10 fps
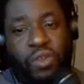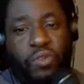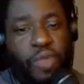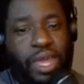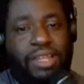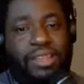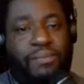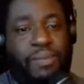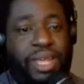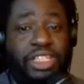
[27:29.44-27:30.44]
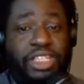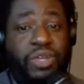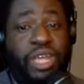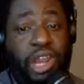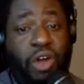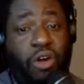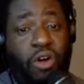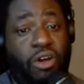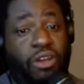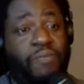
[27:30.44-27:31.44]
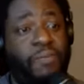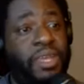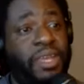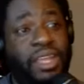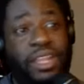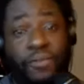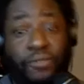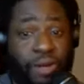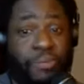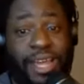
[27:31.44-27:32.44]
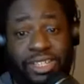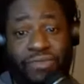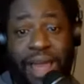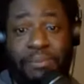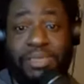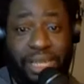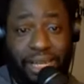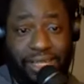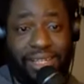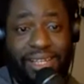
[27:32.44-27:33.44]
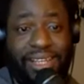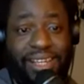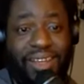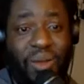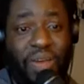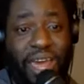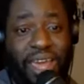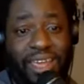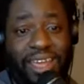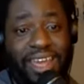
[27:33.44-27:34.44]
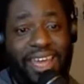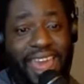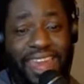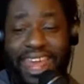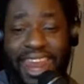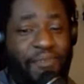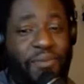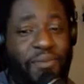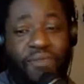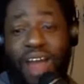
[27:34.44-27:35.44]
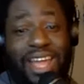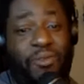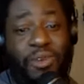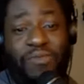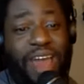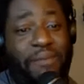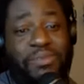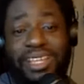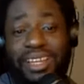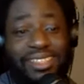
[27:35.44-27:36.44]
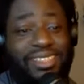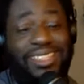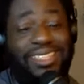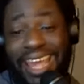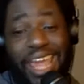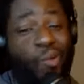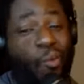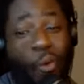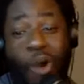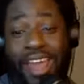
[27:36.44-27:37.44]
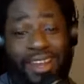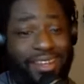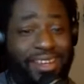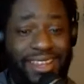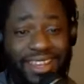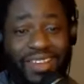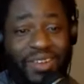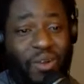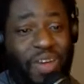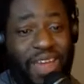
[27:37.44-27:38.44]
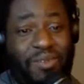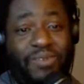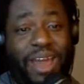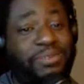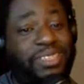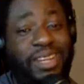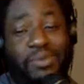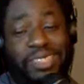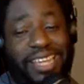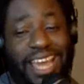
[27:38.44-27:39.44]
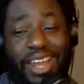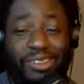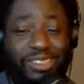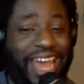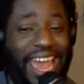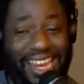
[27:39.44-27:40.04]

think because you get on the front page of Rapzilla, okay, and and I've been rocking with Rapzilla since day one, okay, when Rapzilla was a yellow site,